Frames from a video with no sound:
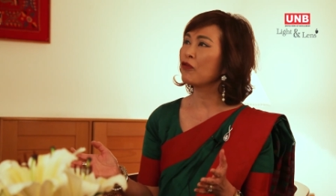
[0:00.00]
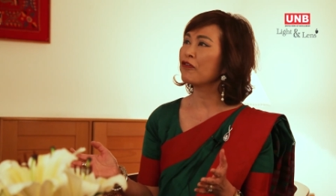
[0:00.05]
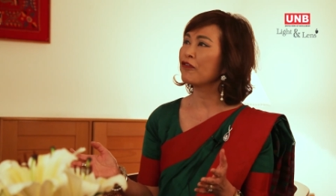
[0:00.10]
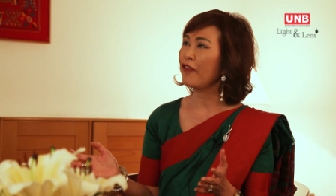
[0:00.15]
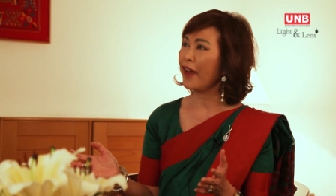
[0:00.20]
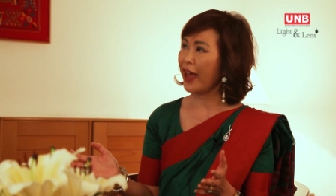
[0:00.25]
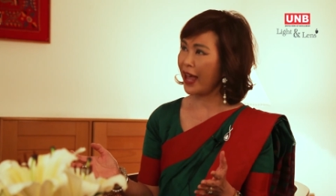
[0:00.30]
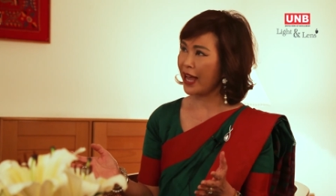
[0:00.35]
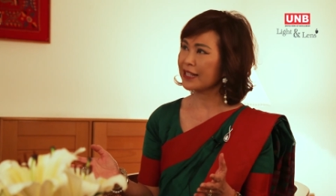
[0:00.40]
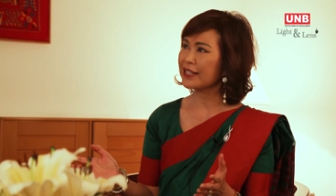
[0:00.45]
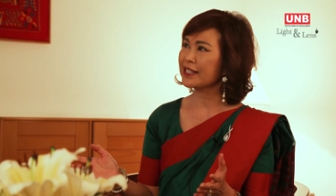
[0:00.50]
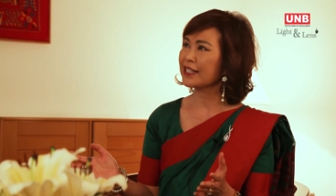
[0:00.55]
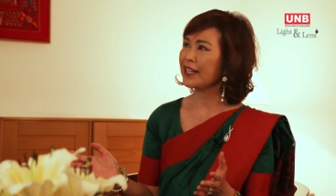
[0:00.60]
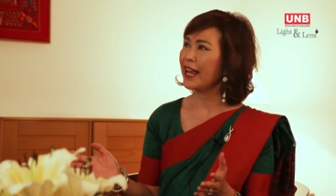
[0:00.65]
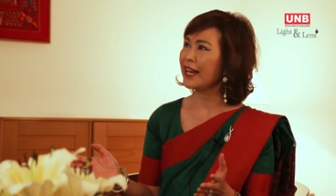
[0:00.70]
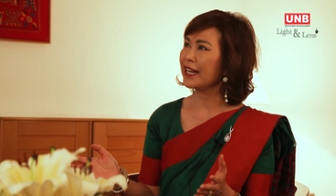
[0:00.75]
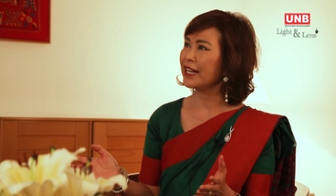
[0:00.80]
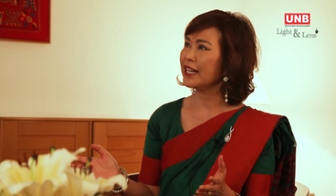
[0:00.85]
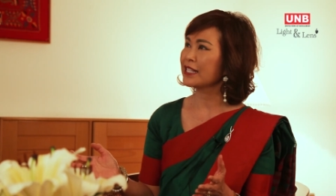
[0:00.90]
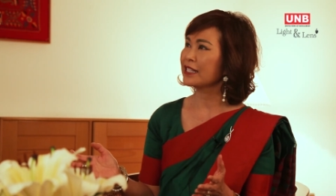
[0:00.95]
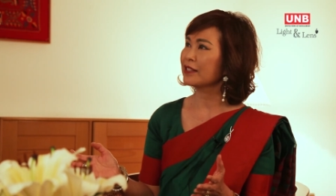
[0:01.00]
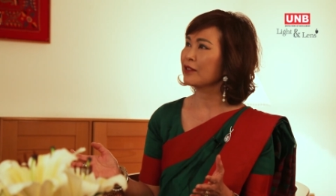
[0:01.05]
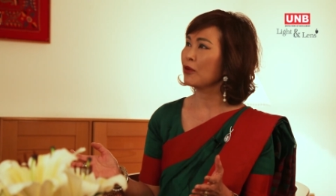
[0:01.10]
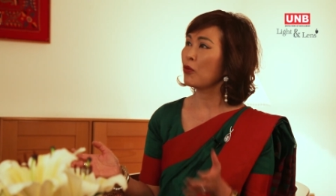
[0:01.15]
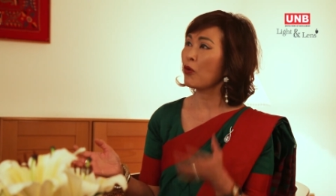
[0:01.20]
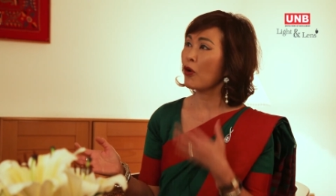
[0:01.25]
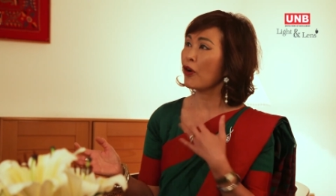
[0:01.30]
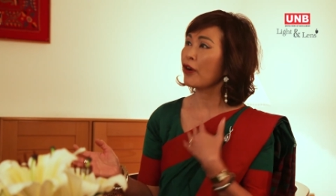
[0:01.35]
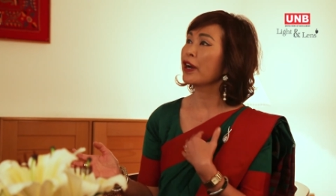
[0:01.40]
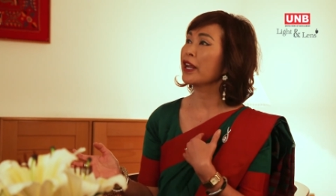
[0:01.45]
fast, and it
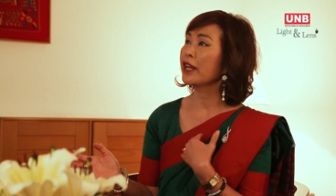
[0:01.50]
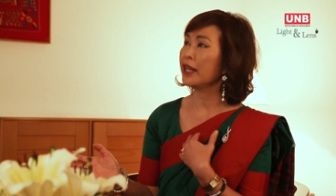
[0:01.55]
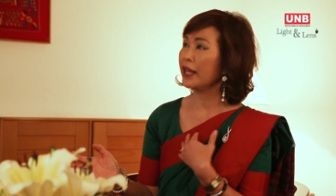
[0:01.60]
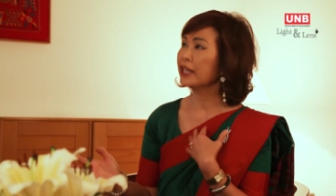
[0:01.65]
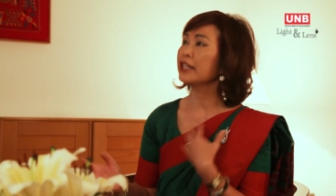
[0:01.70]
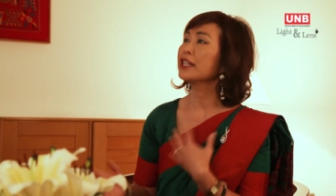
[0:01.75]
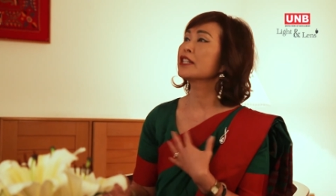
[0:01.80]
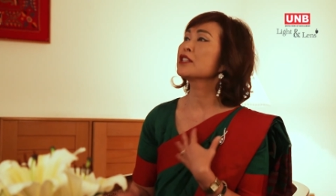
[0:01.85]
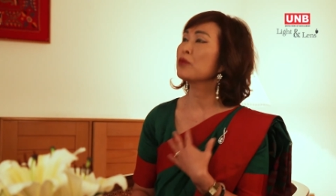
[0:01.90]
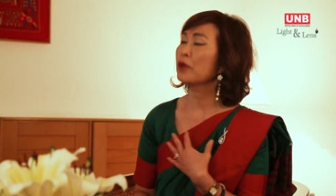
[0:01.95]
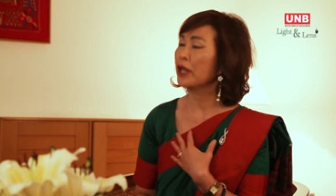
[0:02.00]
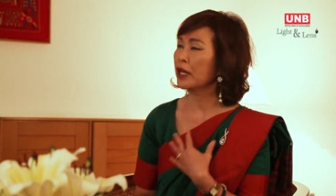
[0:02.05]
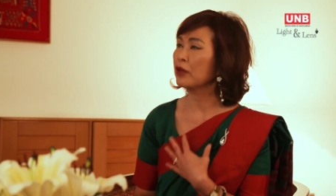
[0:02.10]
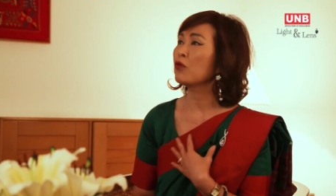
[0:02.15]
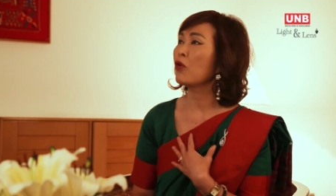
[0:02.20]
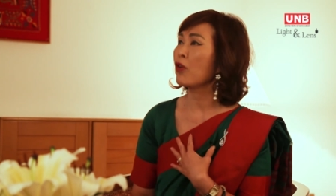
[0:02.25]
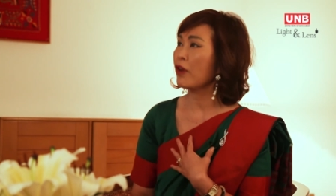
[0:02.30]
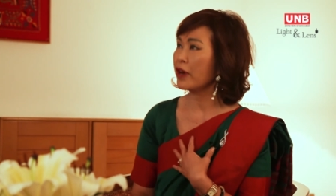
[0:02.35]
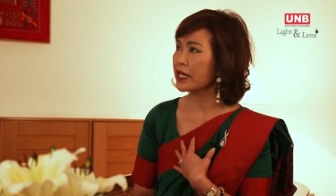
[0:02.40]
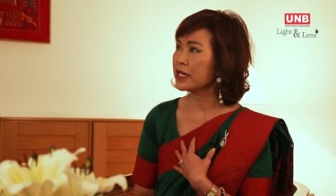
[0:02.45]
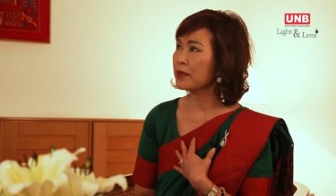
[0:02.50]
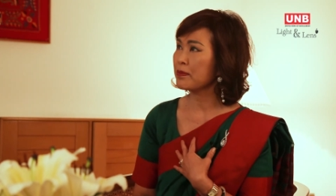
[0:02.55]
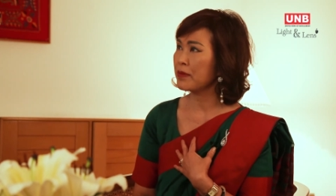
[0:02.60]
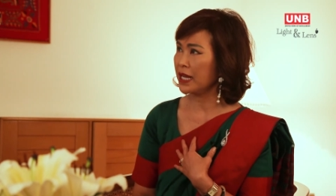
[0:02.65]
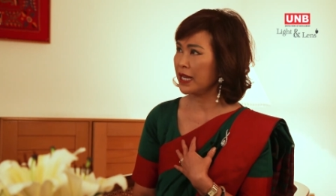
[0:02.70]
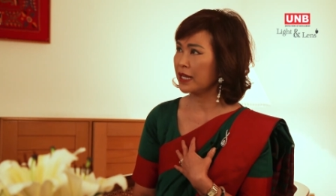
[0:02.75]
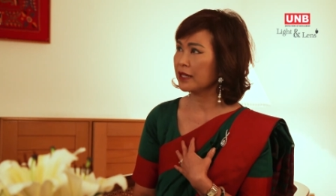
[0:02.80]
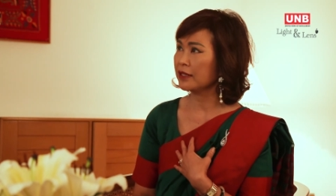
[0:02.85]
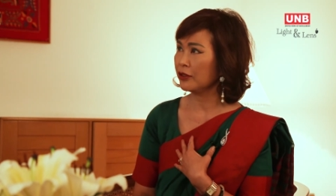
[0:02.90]
worries me.